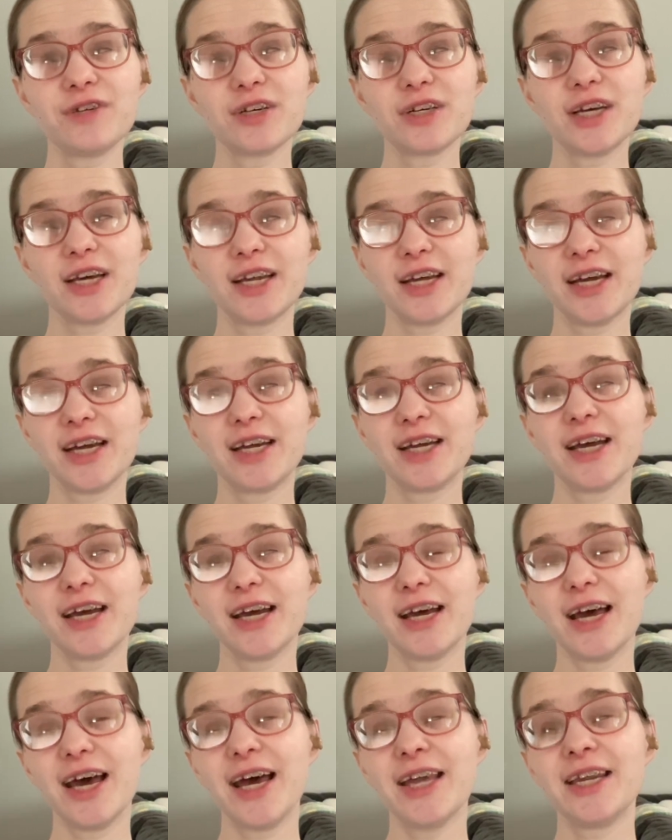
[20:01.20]
getting
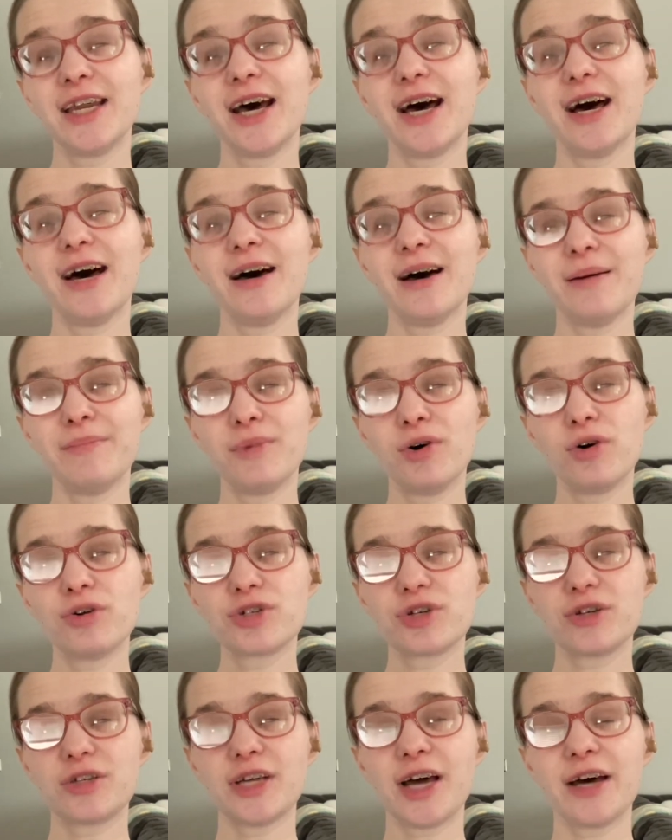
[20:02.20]
an
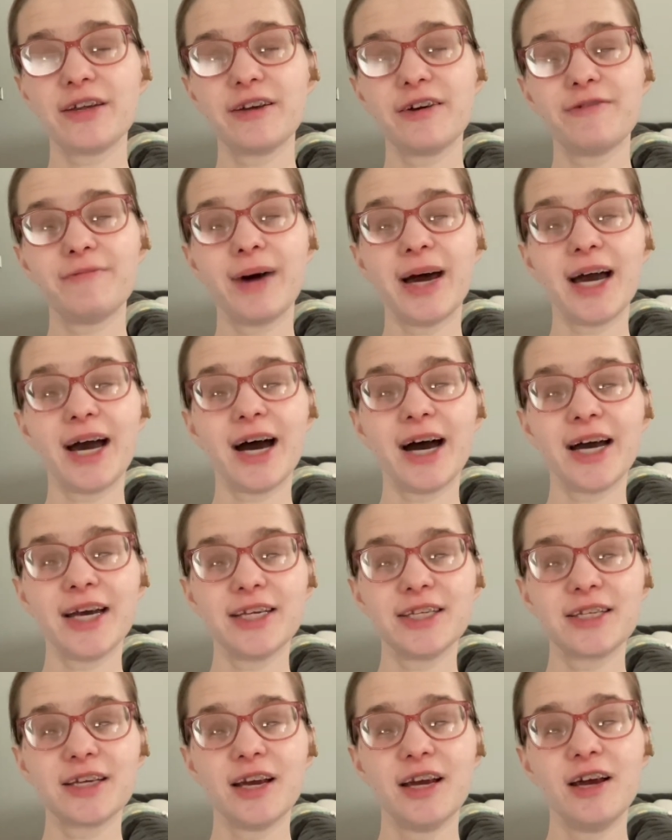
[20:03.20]
ultrasound of my
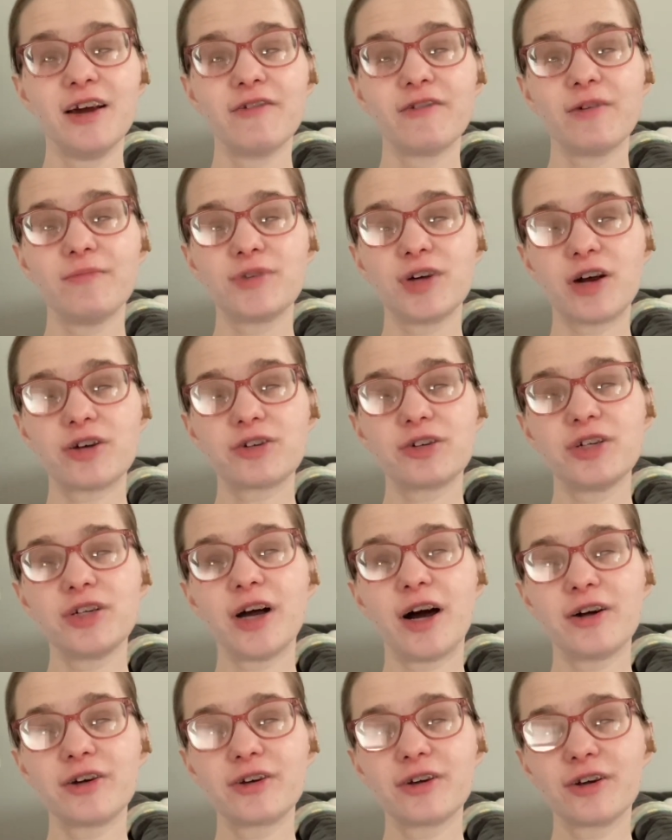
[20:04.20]
eyes from Dr.
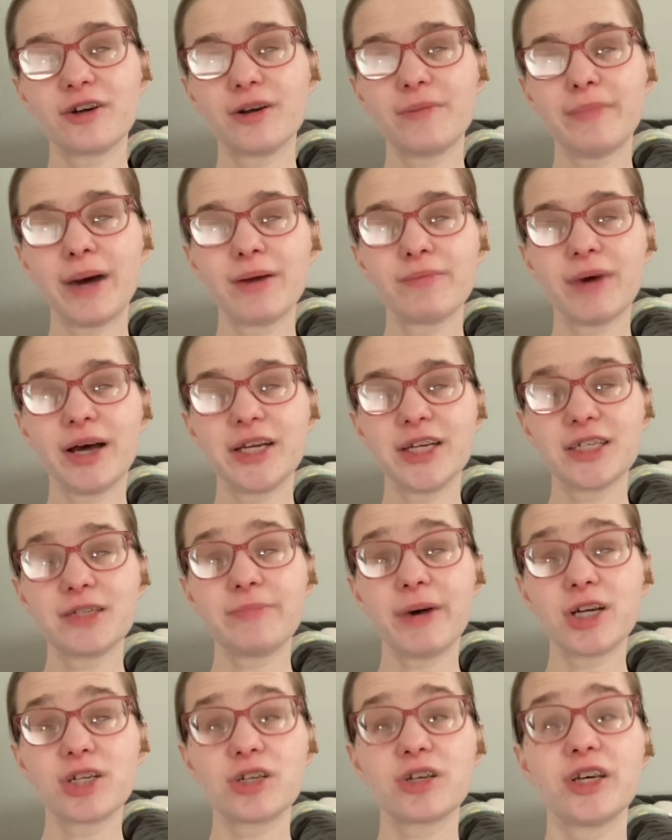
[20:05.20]
Yunker, my retina
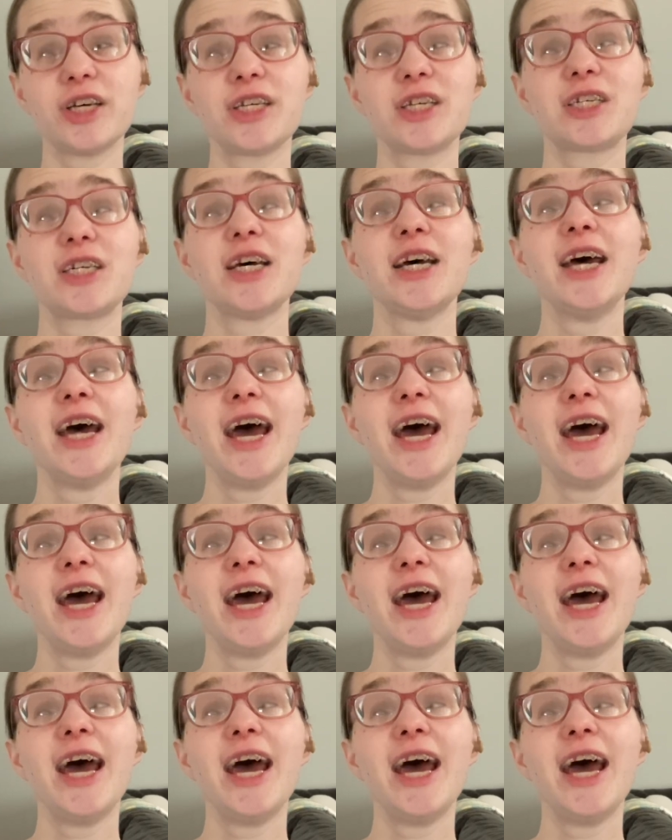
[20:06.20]
specialist.